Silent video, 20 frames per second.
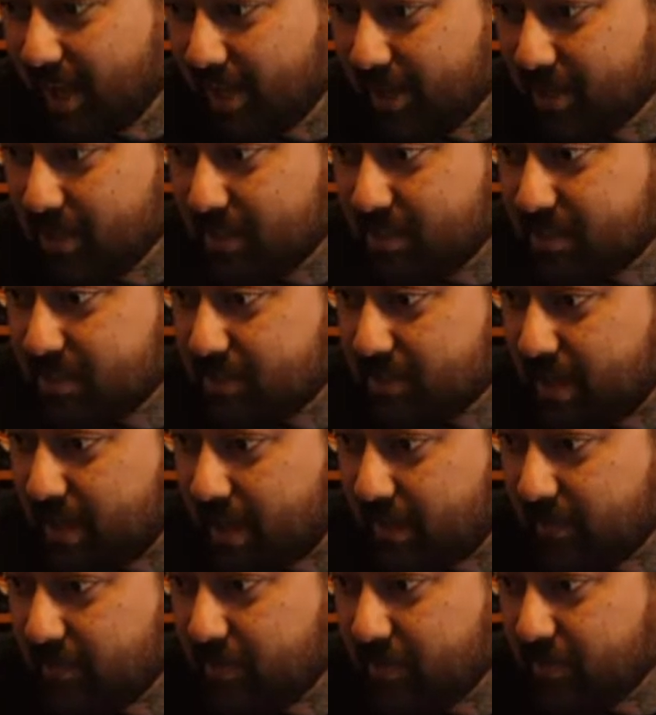Still
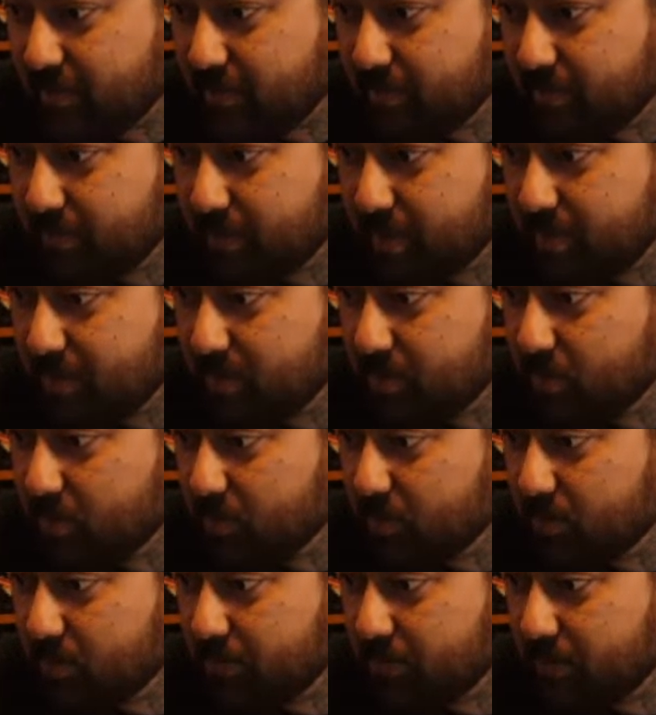have the Midnight
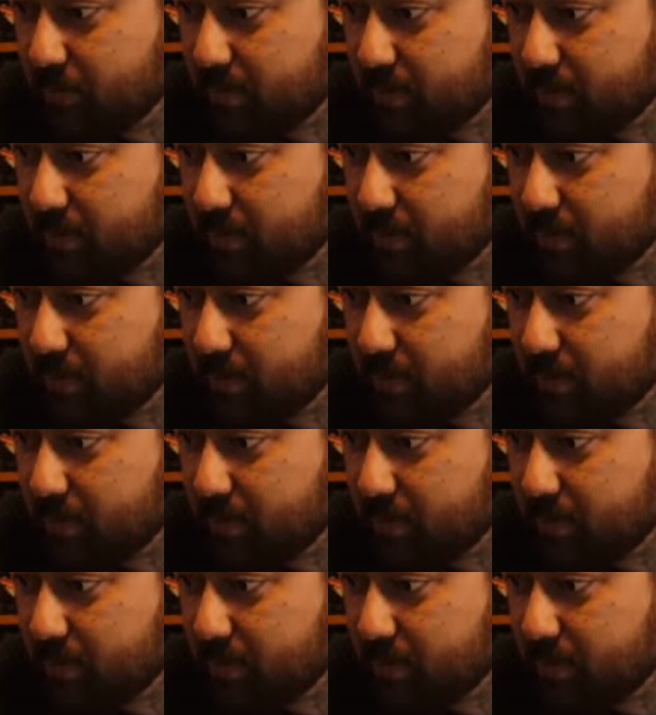Warfare and